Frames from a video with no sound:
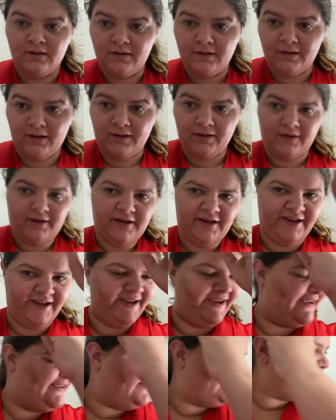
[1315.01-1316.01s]
Okay,
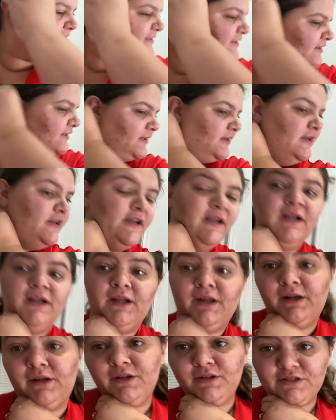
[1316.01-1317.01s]
guys,
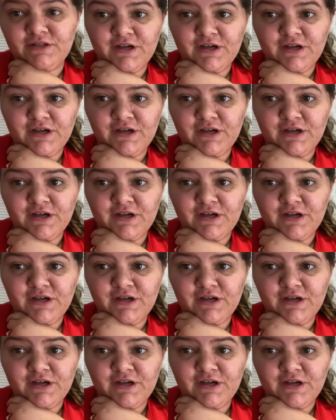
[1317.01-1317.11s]
it is